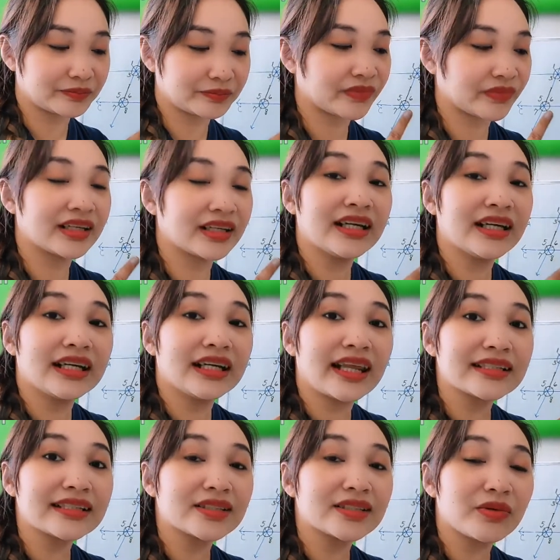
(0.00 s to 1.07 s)
is
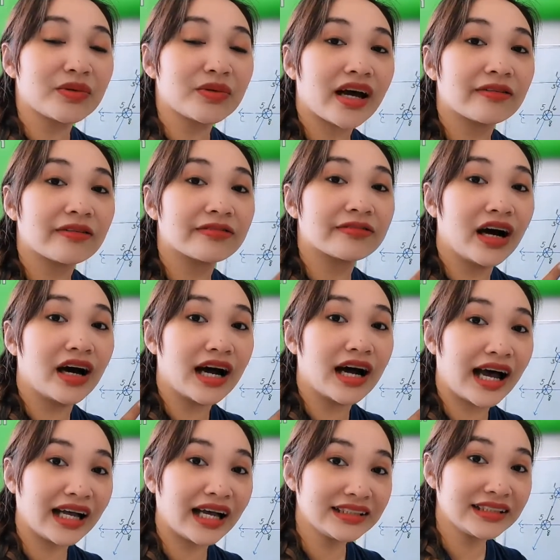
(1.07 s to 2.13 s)

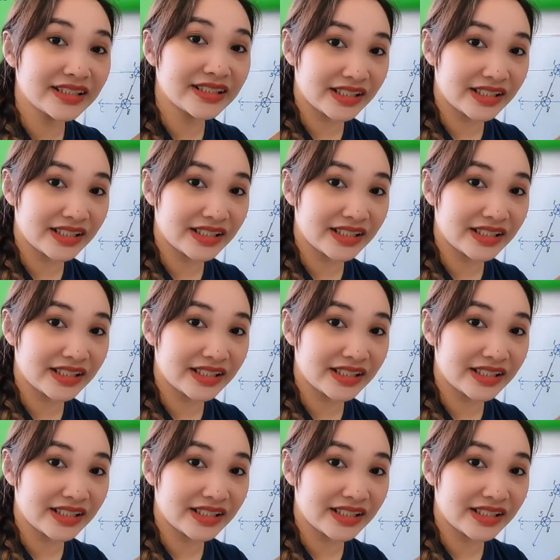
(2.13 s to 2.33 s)
equal.